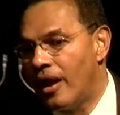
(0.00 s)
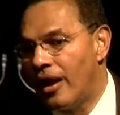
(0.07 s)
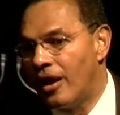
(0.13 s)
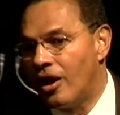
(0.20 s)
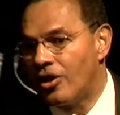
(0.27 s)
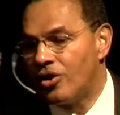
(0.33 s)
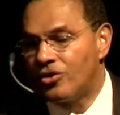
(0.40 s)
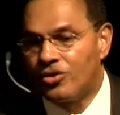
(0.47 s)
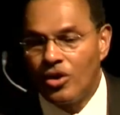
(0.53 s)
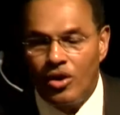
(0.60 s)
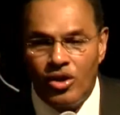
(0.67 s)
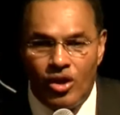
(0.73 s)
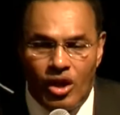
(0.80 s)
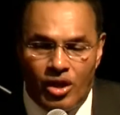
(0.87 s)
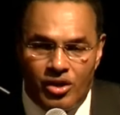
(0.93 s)
And are you, are
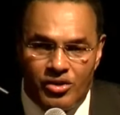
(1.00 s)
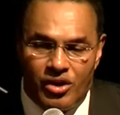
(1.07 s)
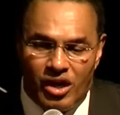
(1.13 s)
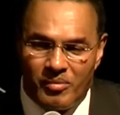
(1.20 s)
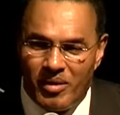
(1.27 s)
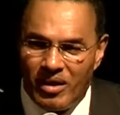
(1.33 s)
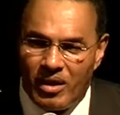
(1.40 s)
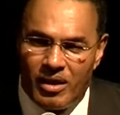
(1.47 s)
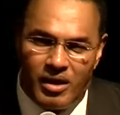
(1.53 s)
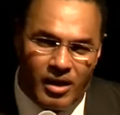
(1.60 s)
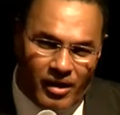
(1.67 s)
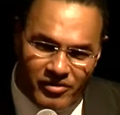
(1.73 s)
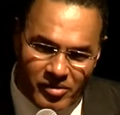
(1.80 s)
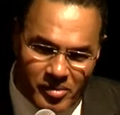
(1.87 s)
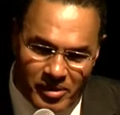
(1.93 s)
you, are you talking about
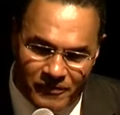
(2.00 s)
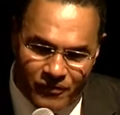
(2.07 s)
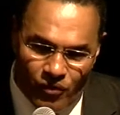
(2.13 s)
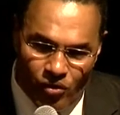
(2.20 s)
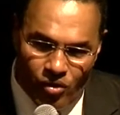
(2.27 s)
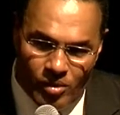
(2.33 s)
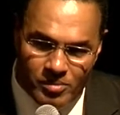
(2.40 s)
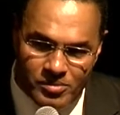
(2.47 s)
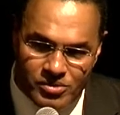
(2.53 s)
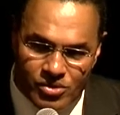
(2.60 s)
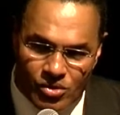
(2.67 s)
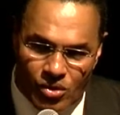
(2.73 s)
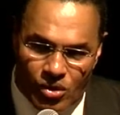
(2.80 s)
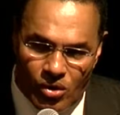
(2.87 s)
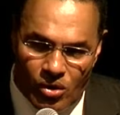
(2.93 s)
government forms
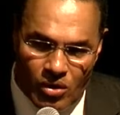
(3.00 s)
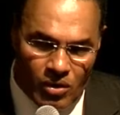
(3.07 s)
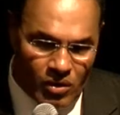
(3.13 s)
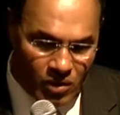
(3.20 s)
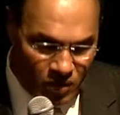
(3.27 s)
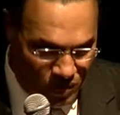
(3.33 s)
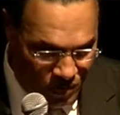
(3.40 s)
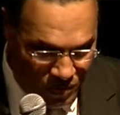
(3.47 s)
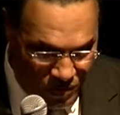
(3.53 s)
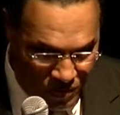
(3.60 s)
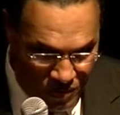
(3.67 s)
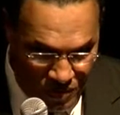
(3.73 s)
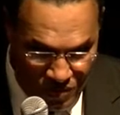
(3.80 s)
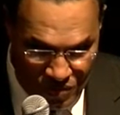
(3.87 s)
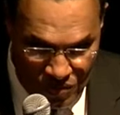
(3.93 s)
or well, just
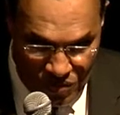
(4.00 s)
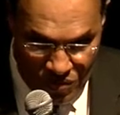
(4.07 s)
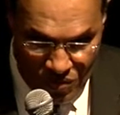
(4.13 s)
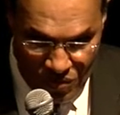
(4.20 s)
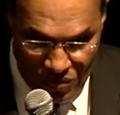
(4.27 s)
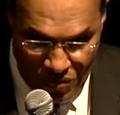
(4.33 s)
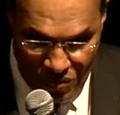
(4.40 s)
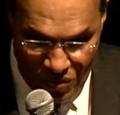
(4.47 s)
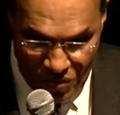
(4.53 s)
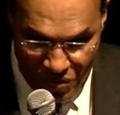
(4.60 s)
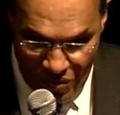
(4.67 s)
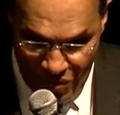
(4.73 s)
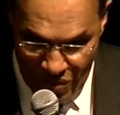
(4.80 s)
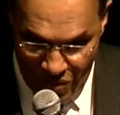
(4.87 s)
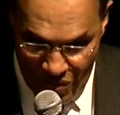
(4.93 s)
just because
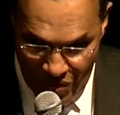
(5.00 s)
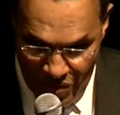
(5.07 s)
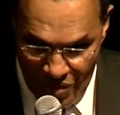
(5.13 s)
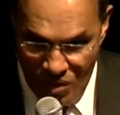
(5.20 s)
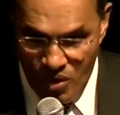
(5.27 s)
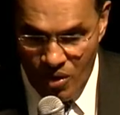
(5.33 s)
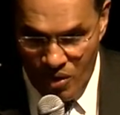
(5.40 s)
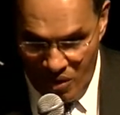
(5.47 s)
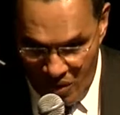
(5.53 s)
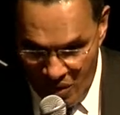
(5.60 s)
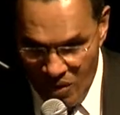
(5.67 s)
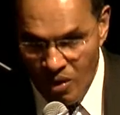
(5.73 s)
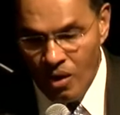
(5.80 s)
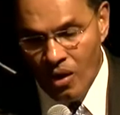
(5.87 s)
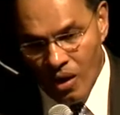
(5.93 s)
reading, I guess, reading
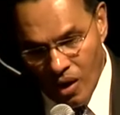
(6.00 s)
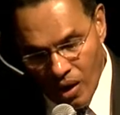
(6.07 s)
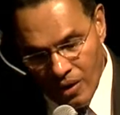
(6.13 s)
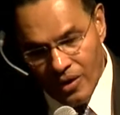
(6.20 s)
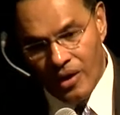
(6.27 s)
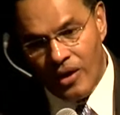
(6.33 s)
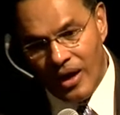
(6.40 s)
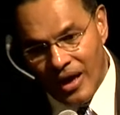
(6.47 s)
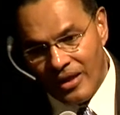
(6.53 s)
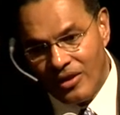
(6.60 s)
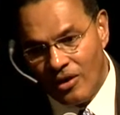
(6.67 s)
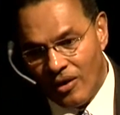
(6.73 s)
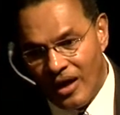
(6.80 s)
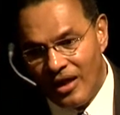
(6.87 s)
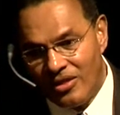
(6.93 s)
comprehension? No, I,
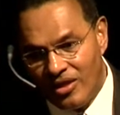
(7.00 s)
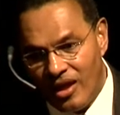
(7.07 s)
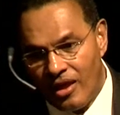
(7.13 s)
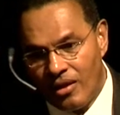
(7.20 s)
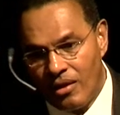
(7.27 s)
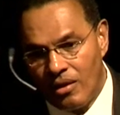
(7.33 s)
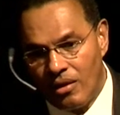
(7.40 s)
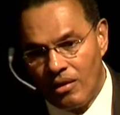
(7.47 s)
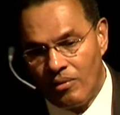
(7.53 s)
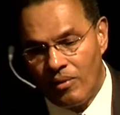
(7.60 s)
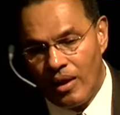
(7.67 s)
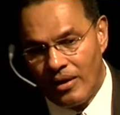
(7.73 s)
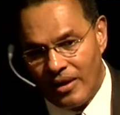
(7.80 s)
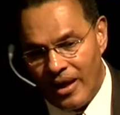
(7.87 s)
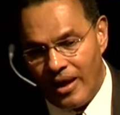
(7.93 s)
no, I think
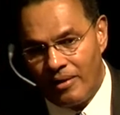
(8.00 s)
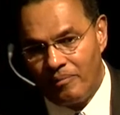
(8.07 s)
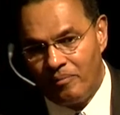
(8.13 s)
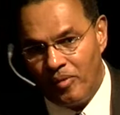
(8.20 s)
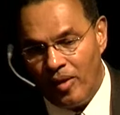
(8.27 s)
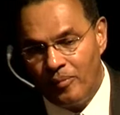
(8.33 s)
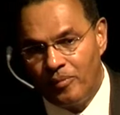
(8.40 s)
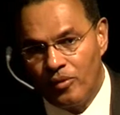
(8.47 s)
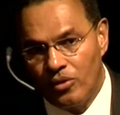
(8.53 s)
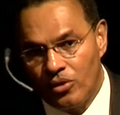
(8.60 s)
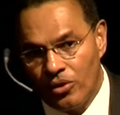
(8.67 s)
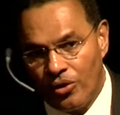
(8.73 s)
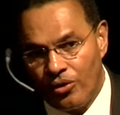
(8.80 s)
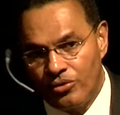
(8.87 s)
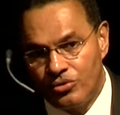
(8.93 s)
again, people
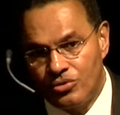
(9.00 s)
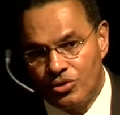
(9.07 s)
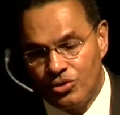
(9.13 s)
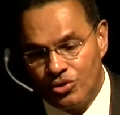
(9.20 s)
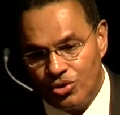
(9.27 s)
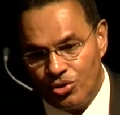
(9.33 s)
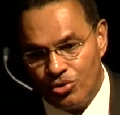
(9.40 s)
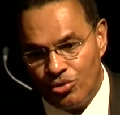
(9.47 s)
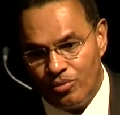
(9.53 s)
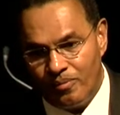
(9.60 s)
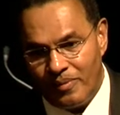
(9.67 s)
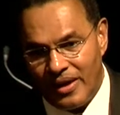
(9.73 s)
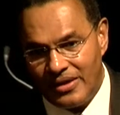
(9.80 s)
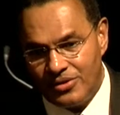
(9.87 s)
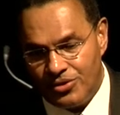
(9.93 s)
learn to do
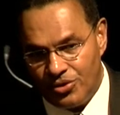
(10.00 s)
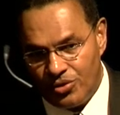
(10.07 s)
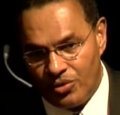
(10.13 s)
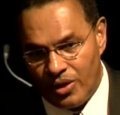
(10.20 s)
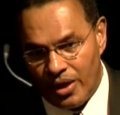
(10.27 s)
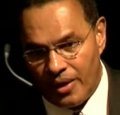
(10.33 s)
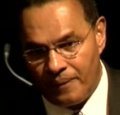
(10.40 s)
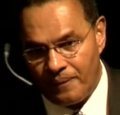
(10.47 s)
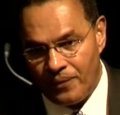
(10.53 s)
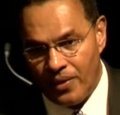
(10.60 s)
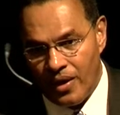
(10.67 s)
by doing.